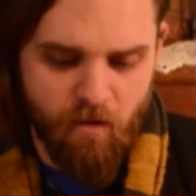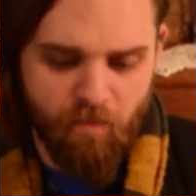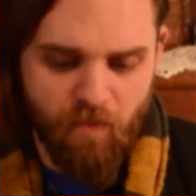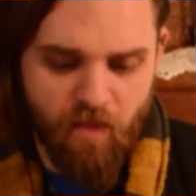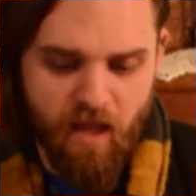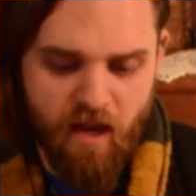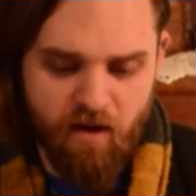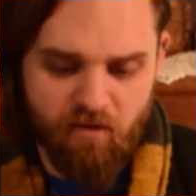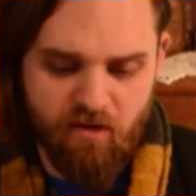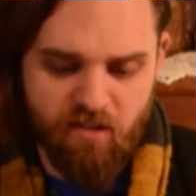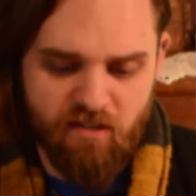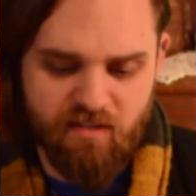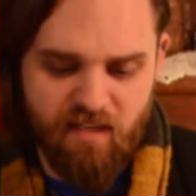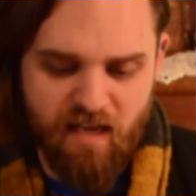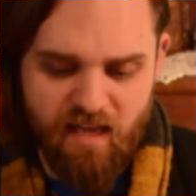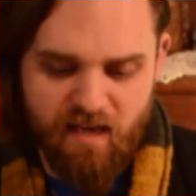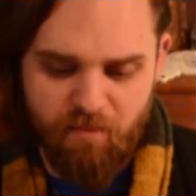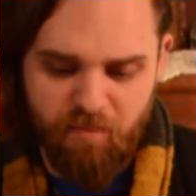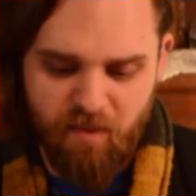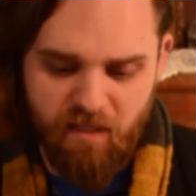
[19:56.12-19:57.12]
Harry
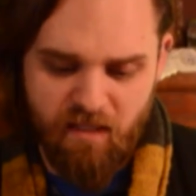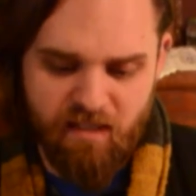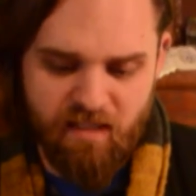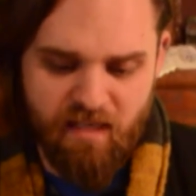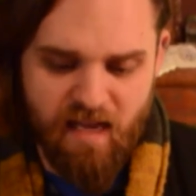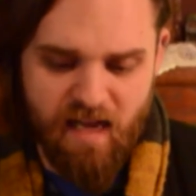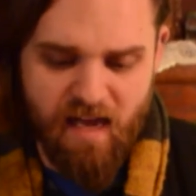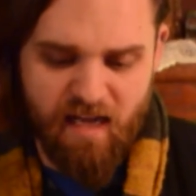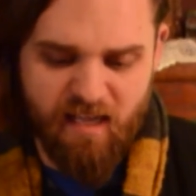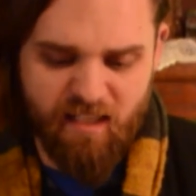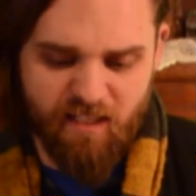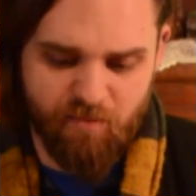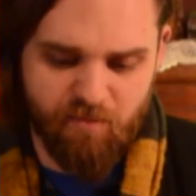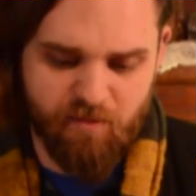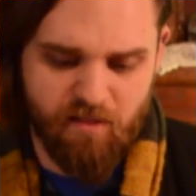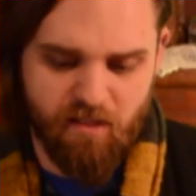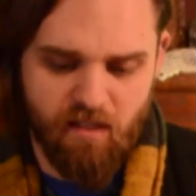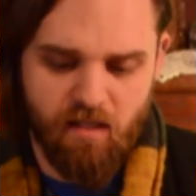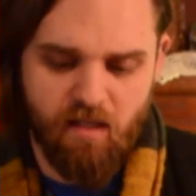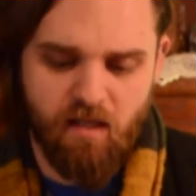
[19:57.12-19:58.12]
sat up and
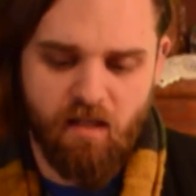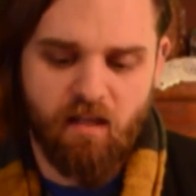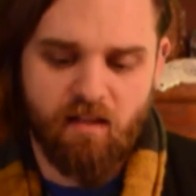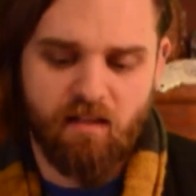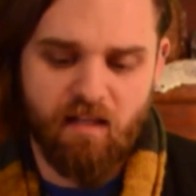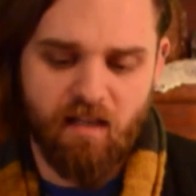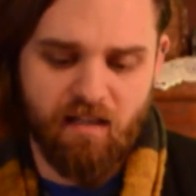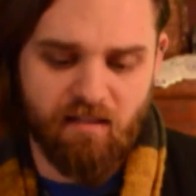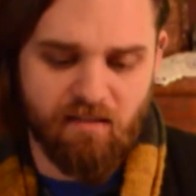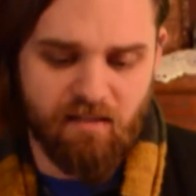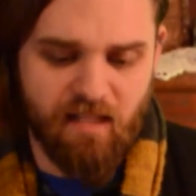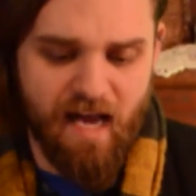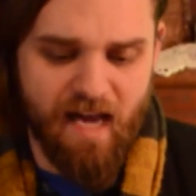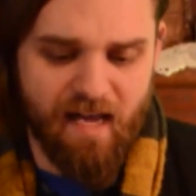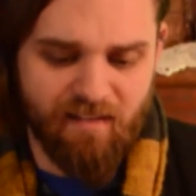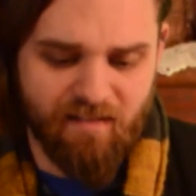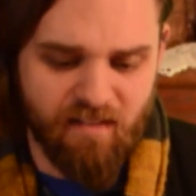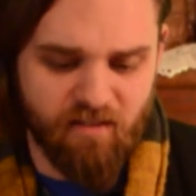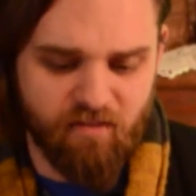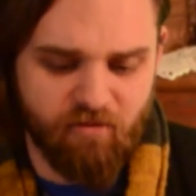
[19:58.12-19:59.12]
gasped. The
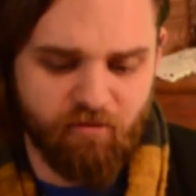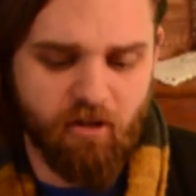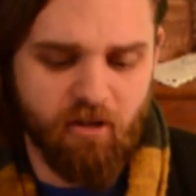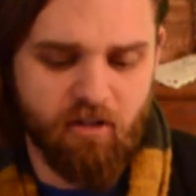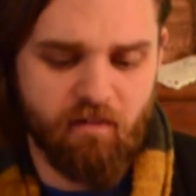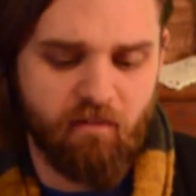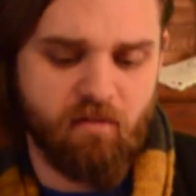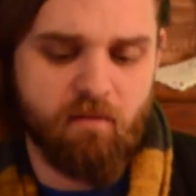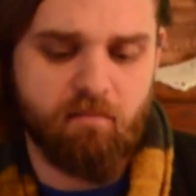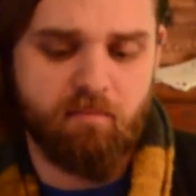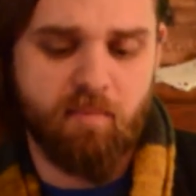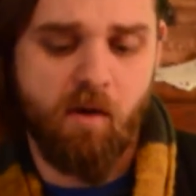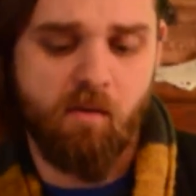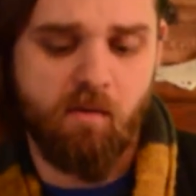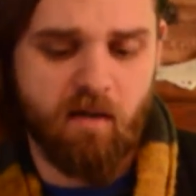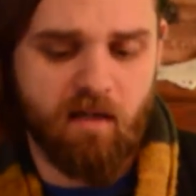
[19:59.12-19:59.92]
glass in front of the boa